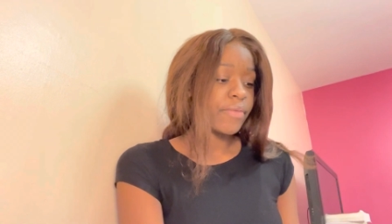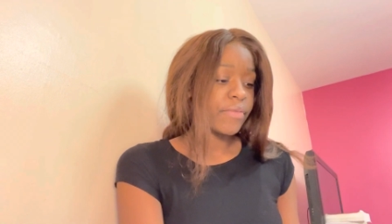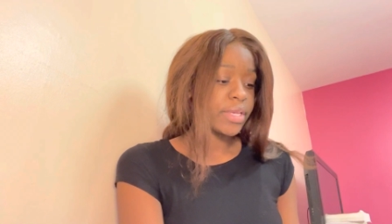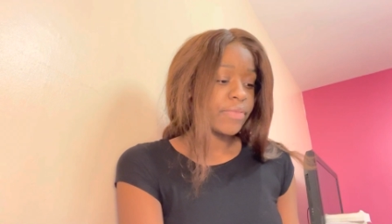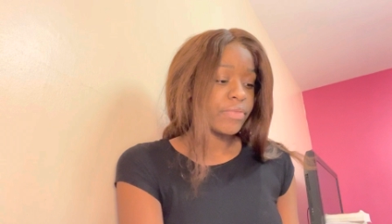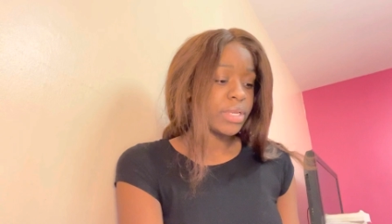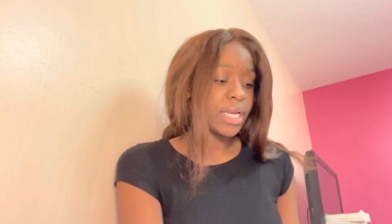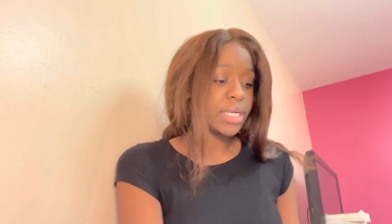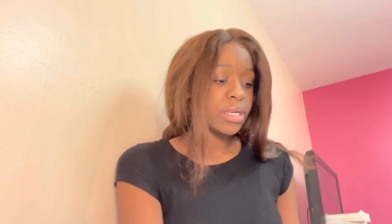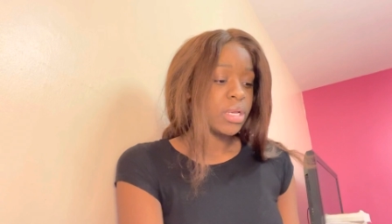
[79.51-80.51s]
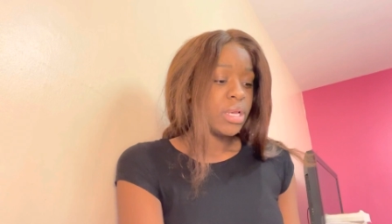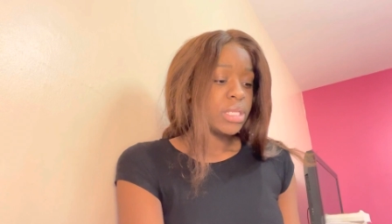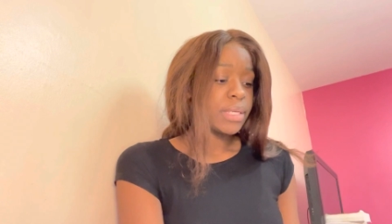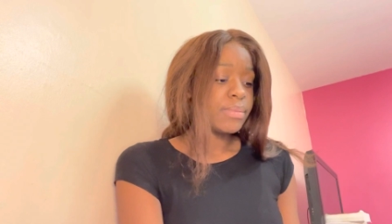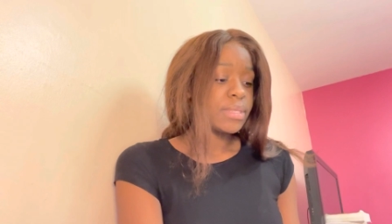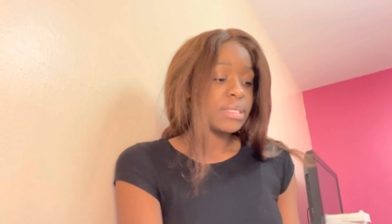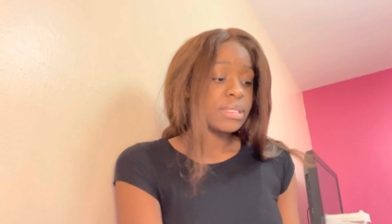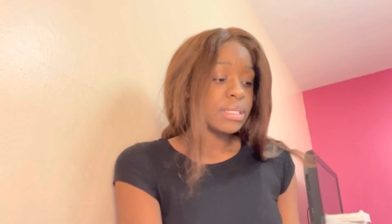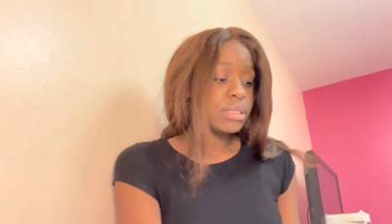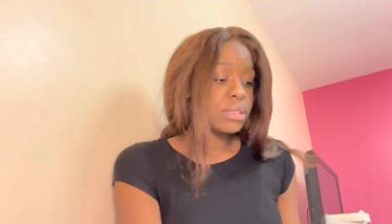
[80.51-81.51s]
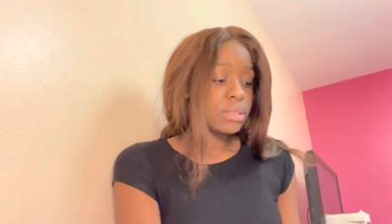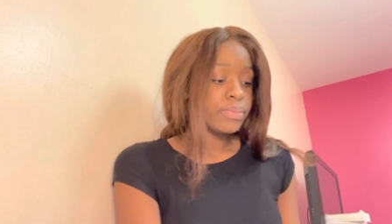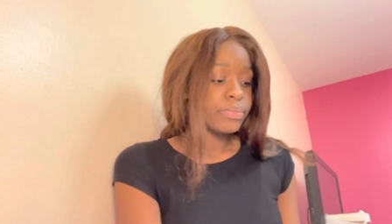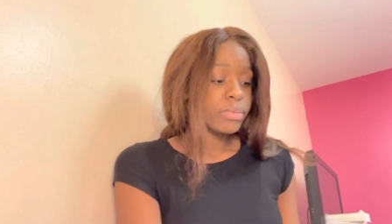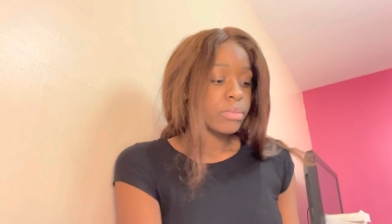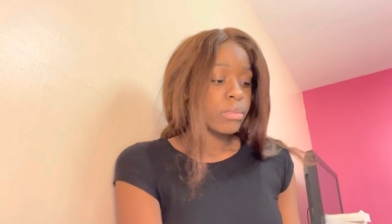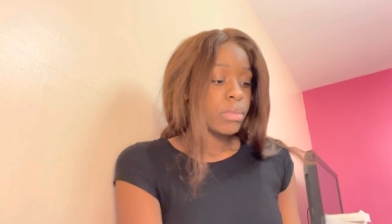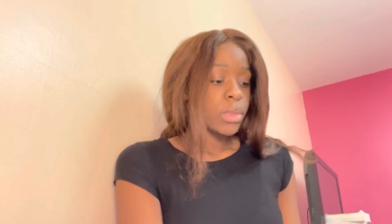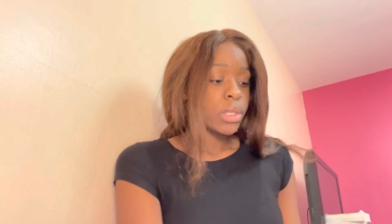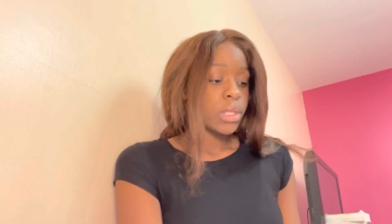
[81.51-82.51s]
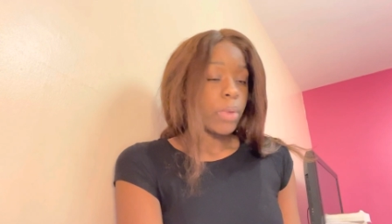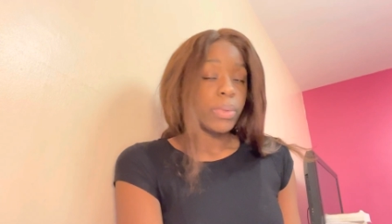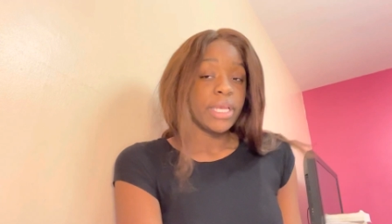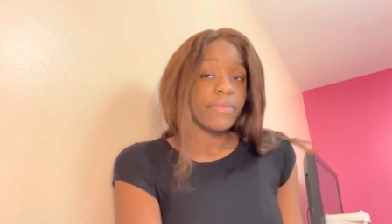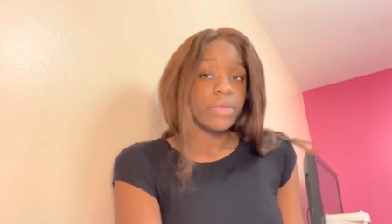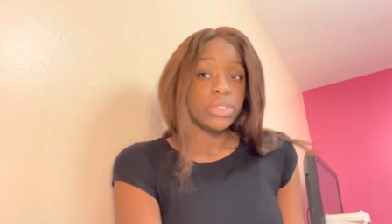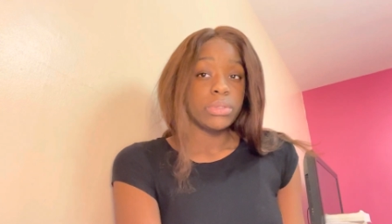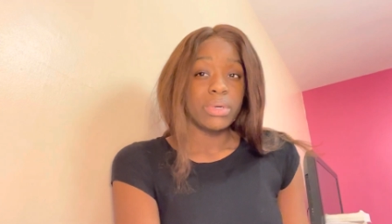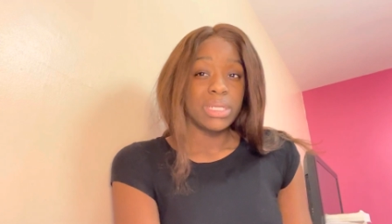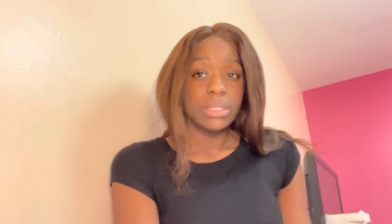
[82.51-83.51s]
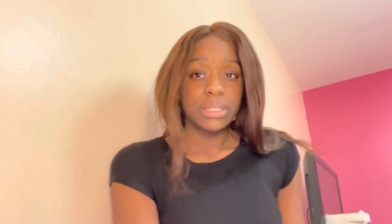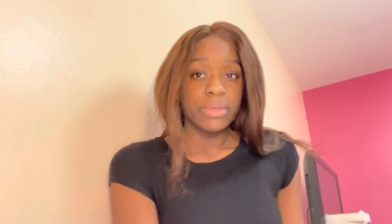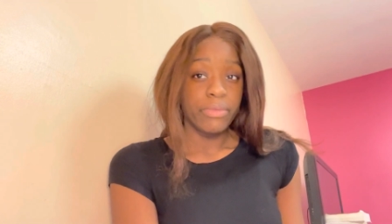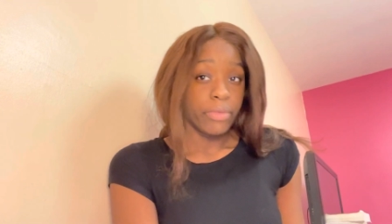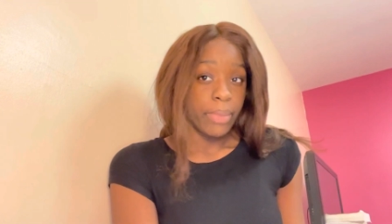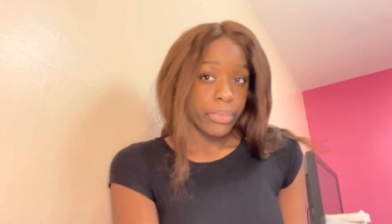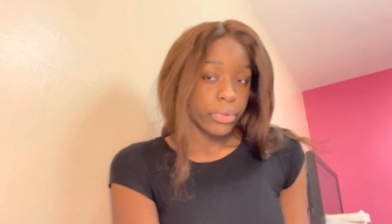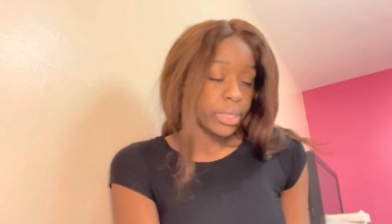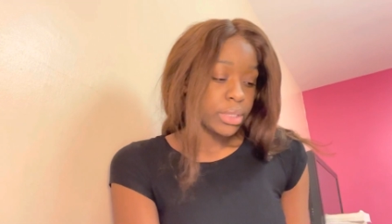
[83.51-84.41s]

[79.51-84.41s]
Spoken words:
I forgive you. Like, some of the sins that we even do, God doesn't even remember it.